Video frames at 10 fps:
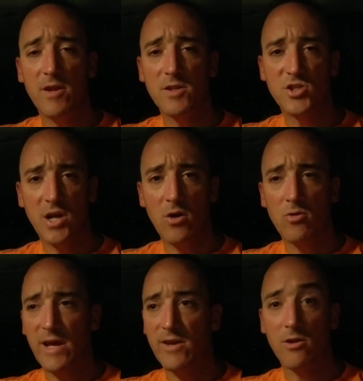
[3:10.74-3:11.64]
gel
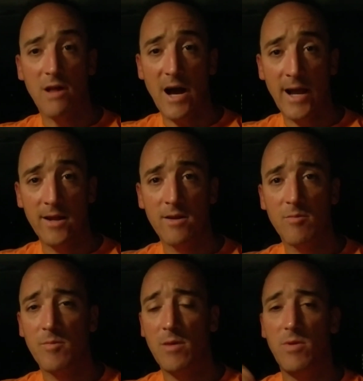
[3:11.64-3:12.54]
like Glide,
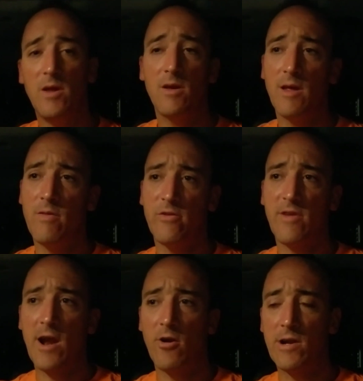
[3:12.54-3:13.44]
maybe in this
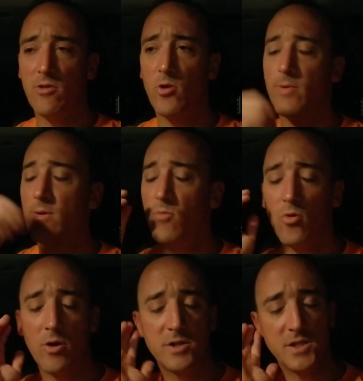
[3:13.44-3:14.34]
area a little bit
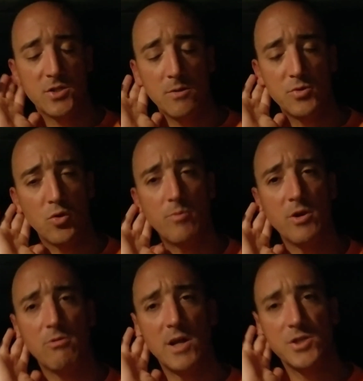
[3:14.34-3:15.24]
more, just to absorb the
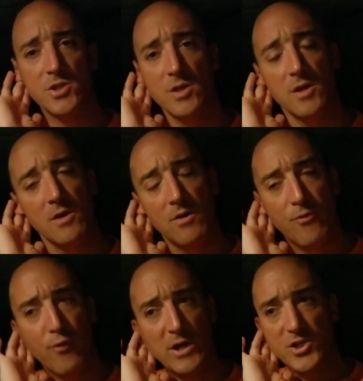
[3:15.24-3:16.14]
crutch
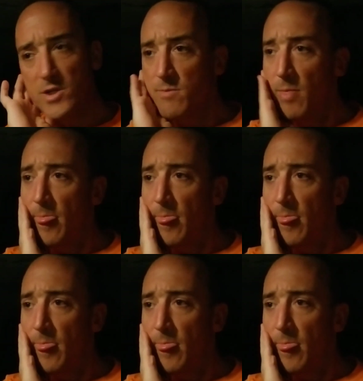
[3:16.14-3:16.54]
friction.